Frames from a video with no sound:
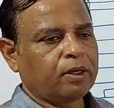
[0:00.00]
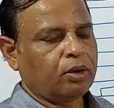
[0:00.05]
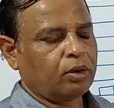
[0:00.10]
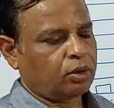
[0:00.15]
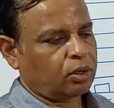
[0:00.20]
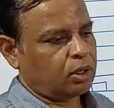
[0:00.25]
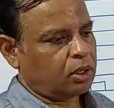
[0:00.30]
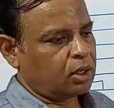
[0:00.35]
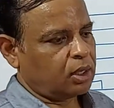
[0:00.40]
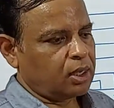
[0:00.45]

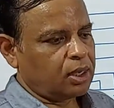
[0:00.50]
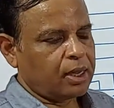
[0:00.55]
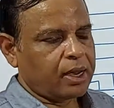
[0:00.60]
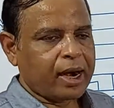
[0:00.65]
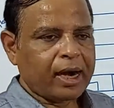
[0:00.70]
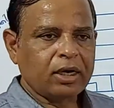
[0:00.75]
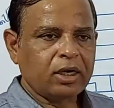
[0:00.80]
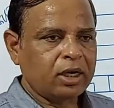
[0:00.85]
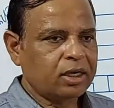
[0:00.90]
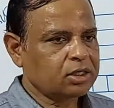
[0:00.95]
Okay.
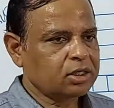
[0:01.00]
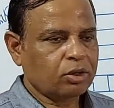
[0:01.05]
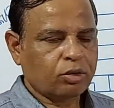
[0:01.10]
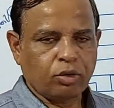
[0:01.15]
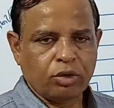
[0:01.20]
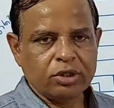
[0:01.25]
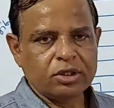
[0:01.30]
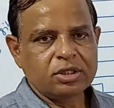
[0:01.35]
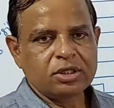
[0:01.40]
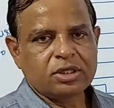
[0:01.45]
And it's a
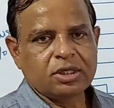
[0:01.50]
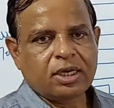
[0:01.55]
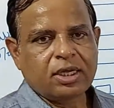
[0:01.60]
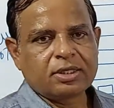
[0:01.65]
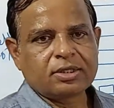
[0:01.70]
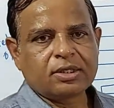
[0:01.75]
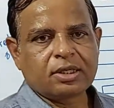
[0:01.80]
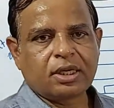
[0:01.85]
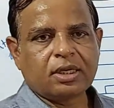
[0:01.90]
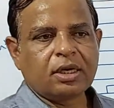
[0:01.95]

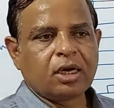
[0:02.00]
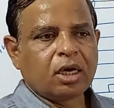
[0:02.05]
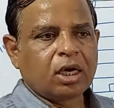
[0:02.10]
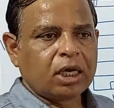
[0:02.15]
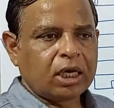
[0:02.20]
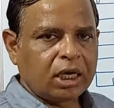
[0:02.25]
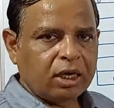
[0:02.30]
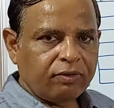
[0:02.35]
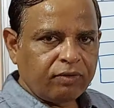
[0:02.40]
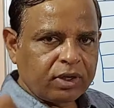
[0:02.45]
coincidence that
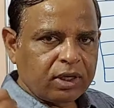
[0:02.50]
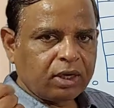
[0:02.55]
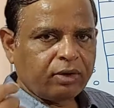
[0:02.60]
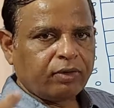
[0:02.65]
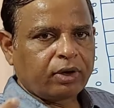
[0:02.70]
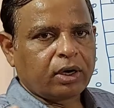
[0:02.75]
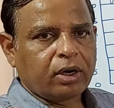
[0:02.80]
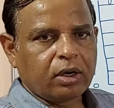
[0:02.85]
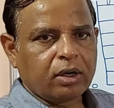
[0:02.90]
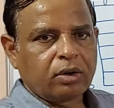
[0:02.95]
even
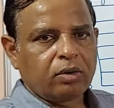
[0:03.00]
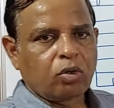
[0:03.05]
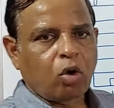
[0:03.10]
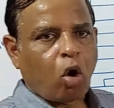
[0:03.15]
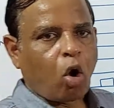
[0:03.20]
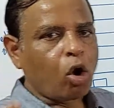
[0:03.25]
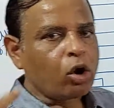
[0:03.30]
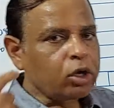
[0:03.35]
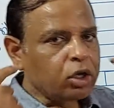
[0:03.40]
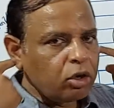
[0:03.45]
our
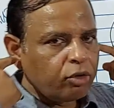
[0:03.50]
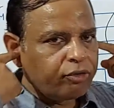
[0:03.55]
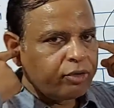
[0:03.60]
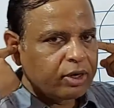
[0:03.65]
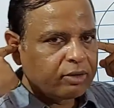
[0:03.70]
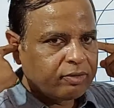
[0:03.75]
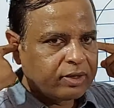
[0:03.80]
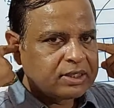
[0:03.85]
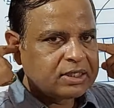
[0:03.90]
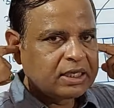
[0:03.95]
audio
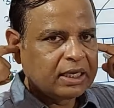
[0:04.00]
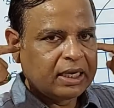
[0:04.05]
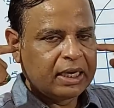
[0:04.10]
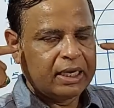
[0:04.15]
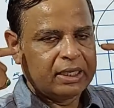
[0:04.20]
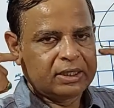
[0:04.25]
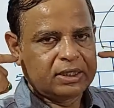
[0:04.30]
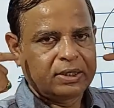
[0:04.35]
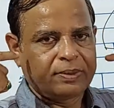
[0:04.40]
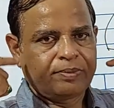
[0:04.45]
frequency
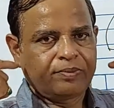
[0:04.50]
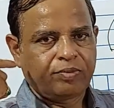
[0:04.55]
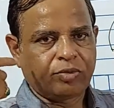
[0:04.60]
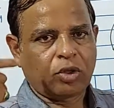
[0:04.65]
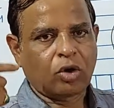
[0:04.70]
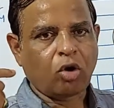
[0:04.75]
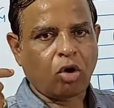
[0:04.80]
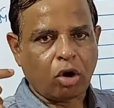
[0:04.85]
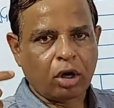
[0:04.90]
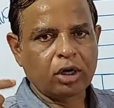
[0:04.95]
range,
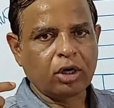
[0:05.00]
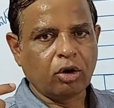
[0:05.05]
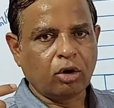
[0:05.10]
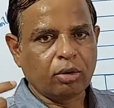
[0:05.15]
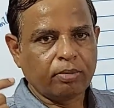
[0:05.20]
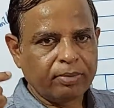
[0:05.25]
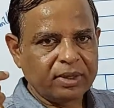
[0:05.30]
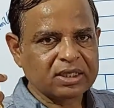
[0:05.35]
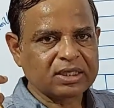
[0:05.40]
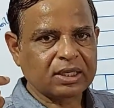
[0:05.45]

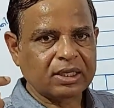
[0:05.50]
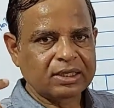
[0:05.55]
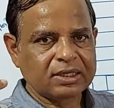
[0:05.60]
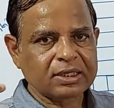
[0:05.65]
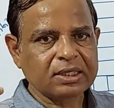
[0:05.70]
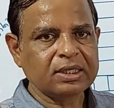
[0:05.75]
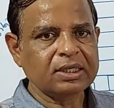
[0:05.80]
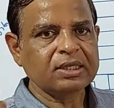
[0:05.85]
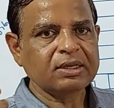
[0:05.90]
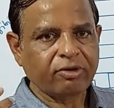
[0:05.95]
audio means
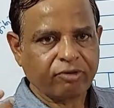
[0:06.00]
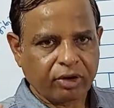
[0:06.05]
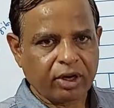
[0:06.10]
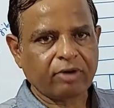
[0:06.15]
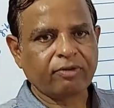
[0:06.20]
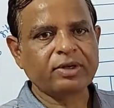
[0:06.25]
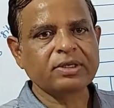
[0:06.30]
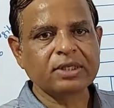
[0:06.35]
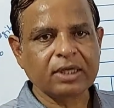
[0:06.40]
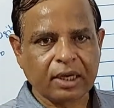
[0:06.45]
listening
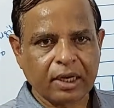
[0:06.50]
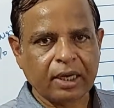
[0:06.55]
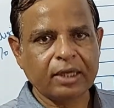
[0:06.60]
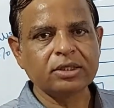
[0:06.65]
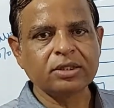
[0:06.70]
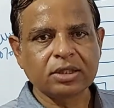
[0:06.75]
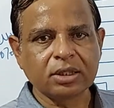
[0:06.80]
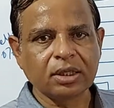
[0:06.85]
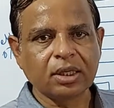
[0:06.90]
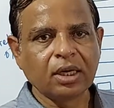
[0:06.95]
frequency
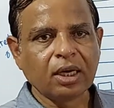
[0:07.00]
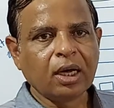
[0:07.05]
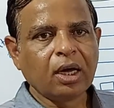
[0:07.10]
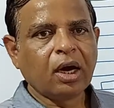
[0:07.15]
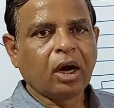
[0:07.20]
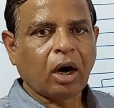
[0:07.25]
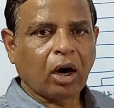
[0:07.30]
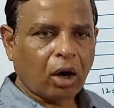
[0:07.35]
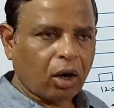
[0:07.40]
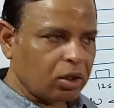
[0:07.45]
range,
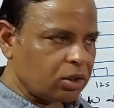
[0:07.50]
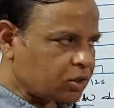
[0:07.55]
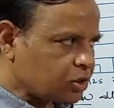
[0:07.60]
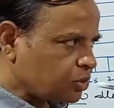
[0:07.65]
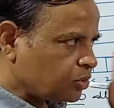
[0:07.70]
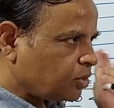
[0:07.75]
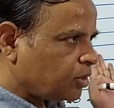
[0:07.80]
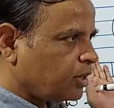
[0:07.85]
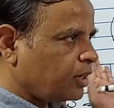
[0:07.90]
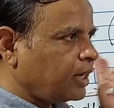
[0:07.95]

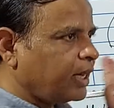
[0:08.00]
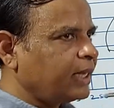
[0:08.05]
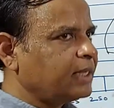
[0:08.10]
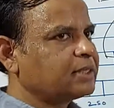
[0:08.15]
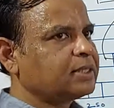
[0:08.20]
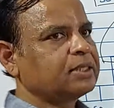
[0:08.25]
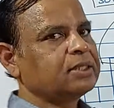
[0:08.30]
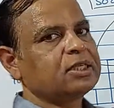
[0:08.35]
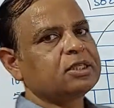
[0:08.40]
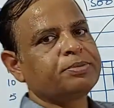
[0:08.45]
also lies
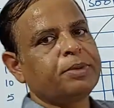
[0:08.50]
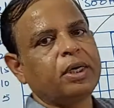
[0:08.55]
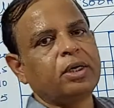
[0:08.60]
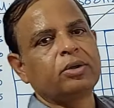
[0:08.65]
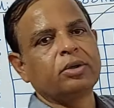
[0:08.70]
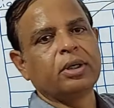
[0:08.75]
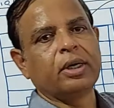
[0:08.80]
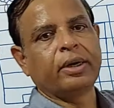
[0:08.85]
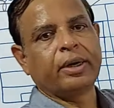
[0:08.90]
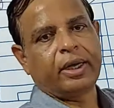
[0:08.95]
in this
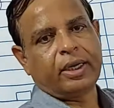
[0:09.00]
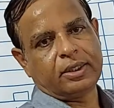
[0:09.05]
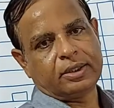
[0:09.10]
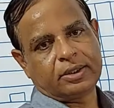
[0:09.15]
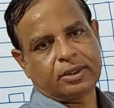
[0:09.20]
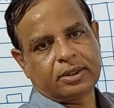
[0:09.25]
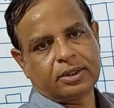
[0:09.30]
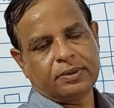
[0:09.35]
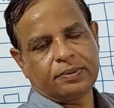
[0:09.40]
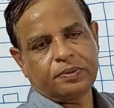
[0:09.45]
particular
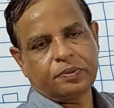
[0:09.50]
range.